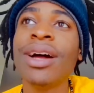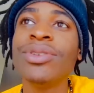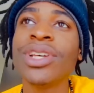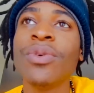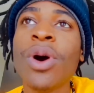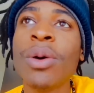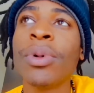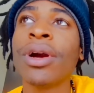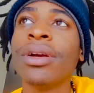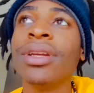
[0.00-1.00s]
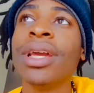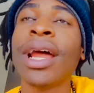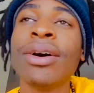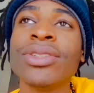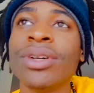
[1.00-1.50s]
was at Walmart and
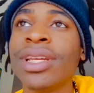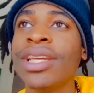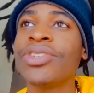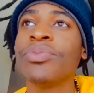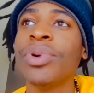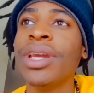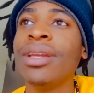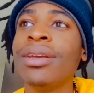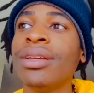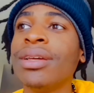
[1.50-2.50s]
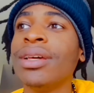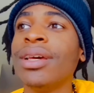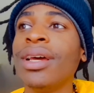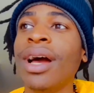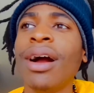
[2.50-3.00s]
I was going to get some paint.
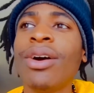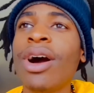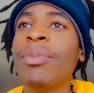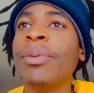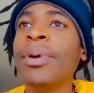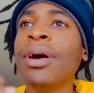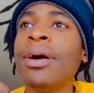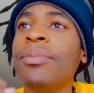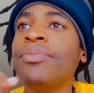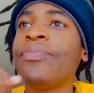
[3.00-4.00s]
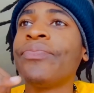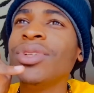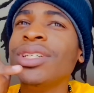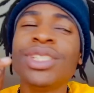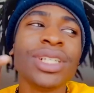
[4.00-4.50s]
I called my
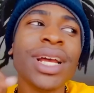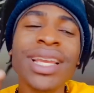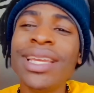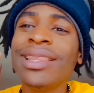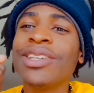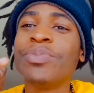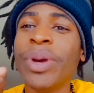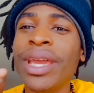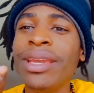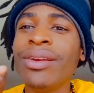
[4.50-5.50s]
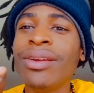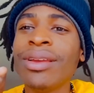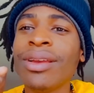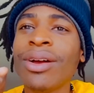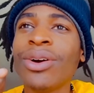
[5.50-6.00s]
mom. Should I get this paint
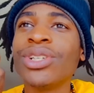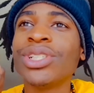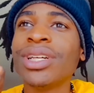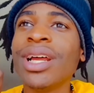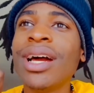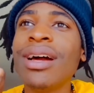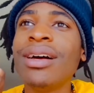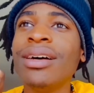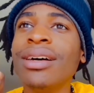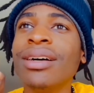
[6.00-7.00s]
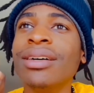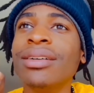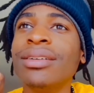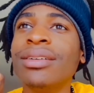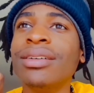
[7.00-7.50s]
or should I
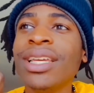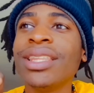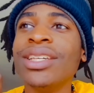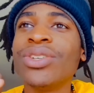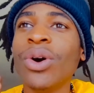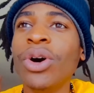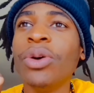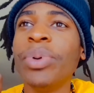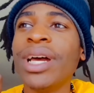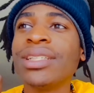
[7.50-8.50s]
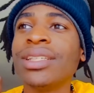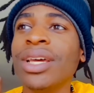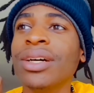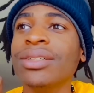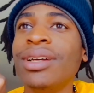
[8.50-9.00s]
uh, get these oil
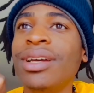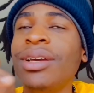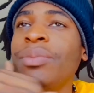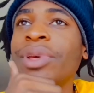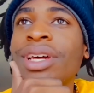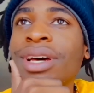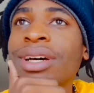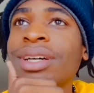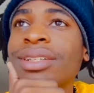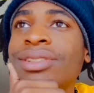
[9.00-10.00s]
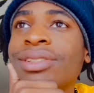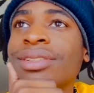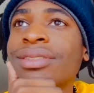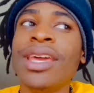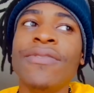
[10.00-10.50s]
pastels? Because
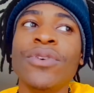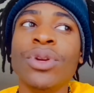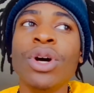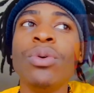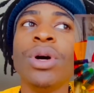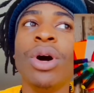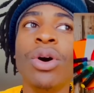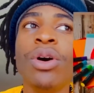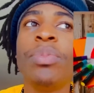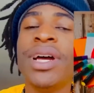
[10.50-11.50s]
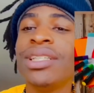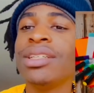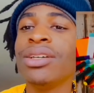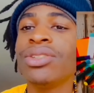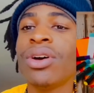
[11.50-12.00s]
if you know what oil
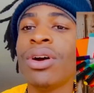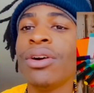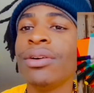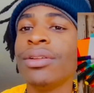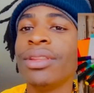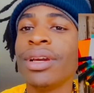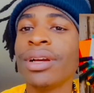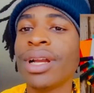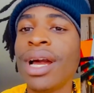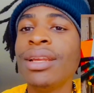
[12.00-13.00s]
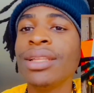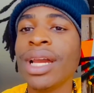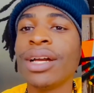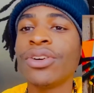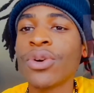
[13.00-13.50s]
pastels are, they're kind of
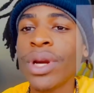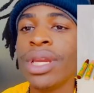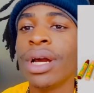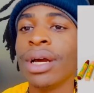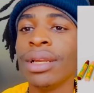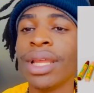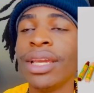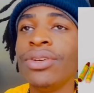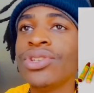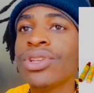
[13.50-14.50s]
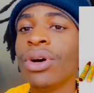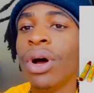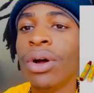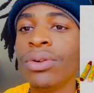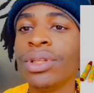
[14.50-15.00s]
like a crayon. Like you still
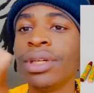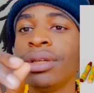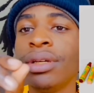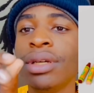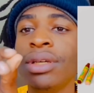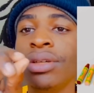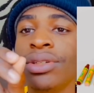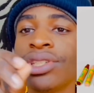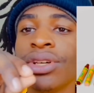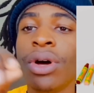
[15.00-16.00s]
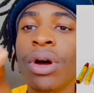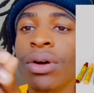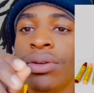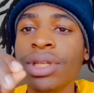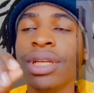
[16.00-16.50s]
hold it. You still
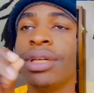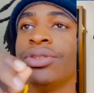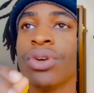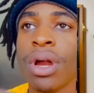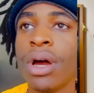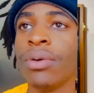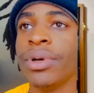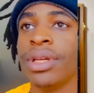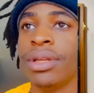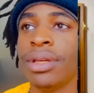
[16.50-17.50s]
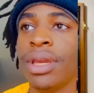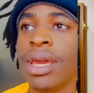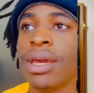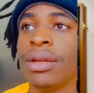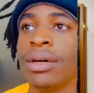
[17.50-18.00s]
hold it and draw with it.
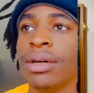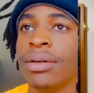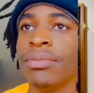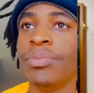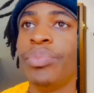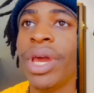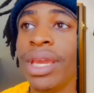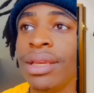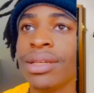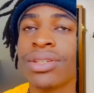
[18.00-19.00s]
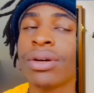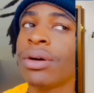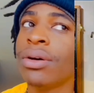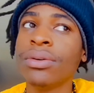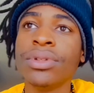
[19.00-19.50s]
And um, paint is a
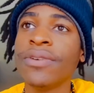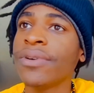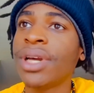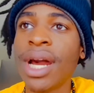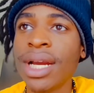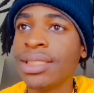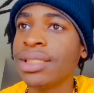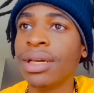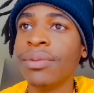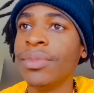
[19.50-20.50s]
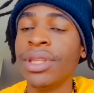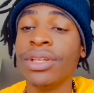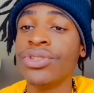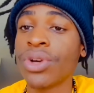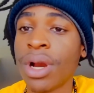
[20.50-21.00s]
whole different concept
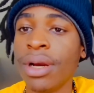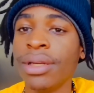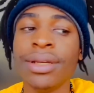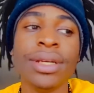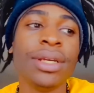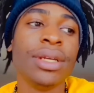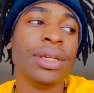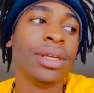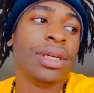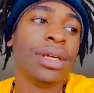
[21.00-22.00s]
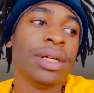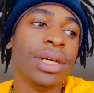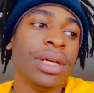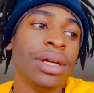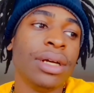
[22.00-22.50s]
than drawing.
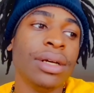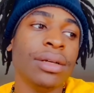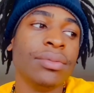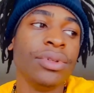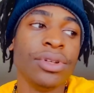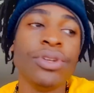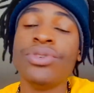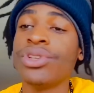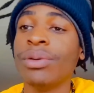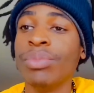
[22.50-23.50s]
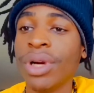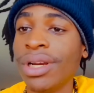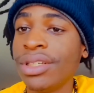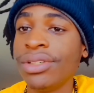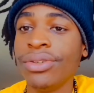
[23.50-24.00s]
Um, you're using a
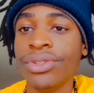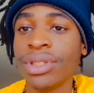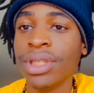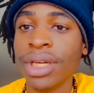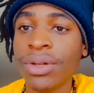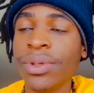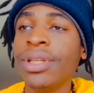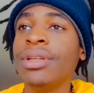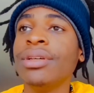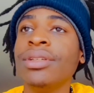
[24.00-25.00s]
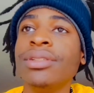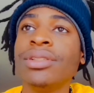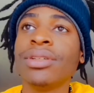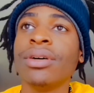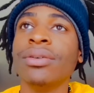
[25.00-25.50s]
brush, you're using liquid.
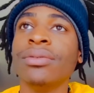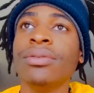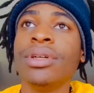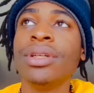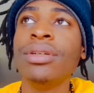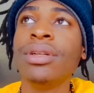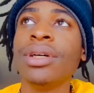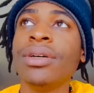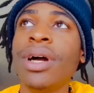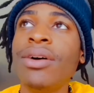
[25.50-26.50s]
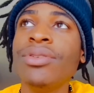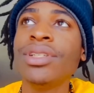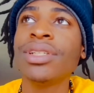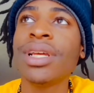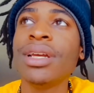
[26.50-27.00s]
So, you know, I was
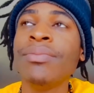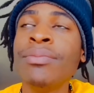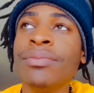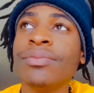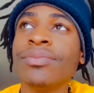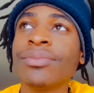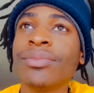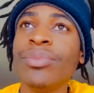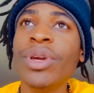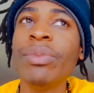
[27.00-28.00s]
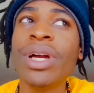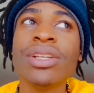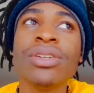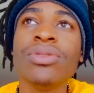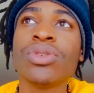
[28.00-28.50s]
just like, hmm, maybe I
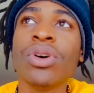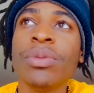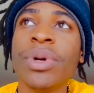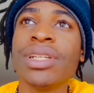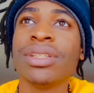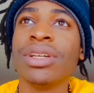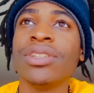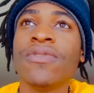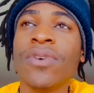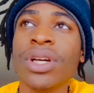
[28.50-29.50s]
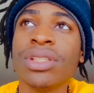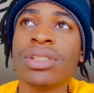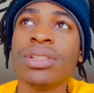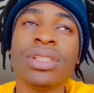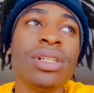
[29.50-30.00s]
should use oil pastels
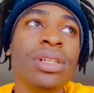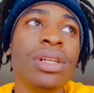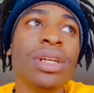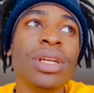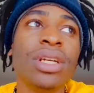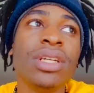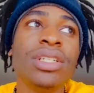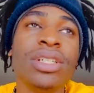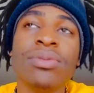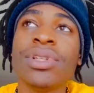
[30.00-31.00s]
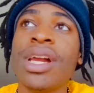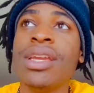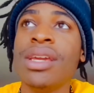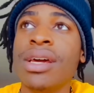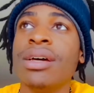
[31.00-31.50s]
first. And she, she was
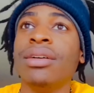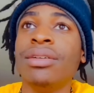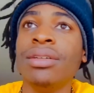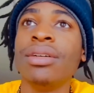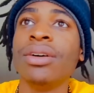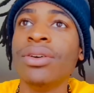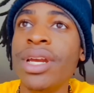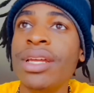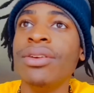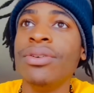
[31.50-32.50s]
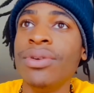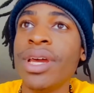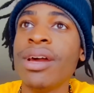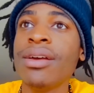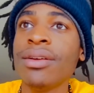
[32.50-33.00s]
like, yeah, go ahead and do
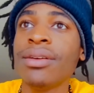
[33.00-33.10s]
that.